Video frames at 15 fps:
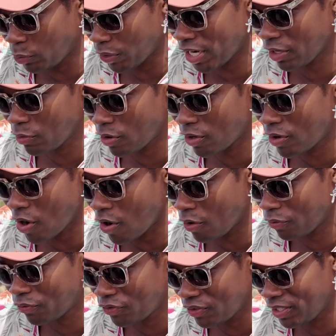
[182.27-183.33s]
Gregor
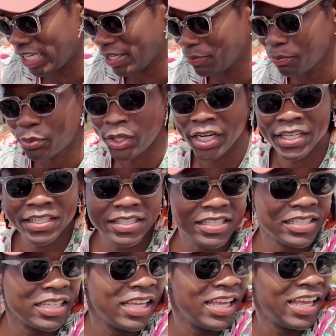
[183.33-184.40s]
of
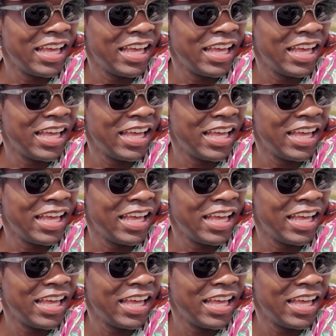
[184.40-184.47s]
Nimbrings.